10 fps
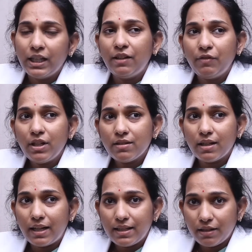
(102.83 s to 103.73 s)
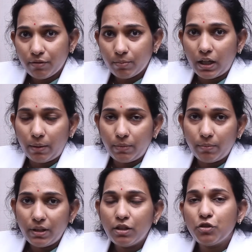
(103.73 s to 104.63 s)
If it is arising from the
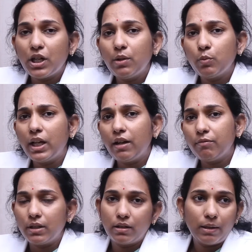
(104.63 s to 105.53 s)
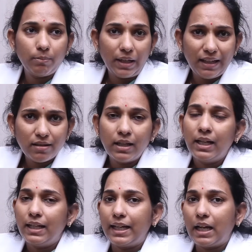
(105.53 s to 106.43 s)
abdomen, the child would have complaints
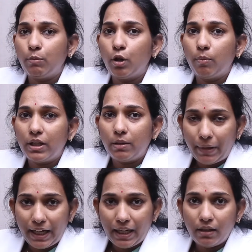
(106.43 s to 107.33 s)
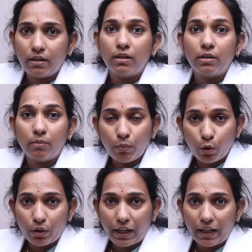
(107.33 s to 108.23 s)
like abdominal pain,
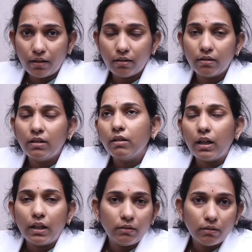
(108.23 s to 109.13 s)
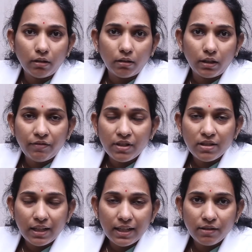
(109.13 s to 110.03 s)
bloating, and uh, if it is
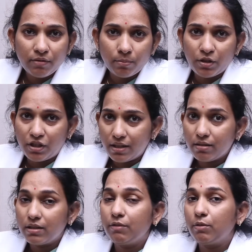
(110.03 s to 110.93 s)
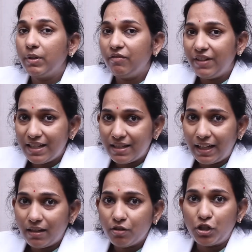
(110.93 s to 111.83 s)
arising from the chest they would be
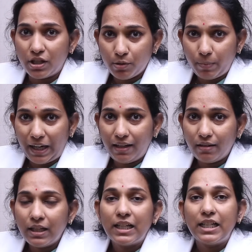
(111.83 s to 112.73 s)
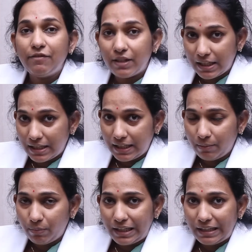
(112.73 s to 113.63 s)
wheezing, chest pain, difficulty
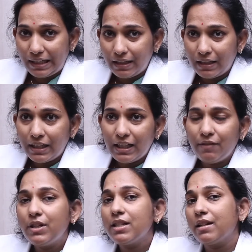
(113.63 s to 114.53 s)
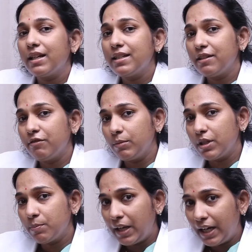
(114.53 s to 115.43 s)
in breathing. If it is arising from the
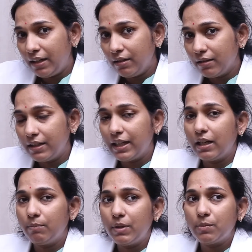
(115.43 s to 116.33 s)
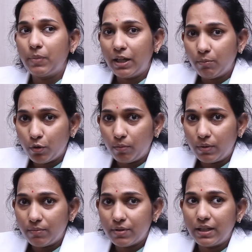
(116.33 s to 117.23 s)
spine, there can be spine
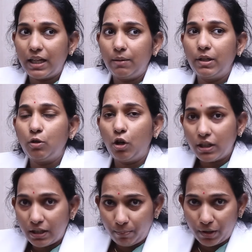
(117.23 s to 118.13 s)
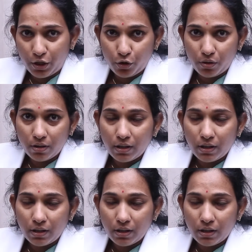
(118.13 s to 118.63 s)
problems, they can be cord compression.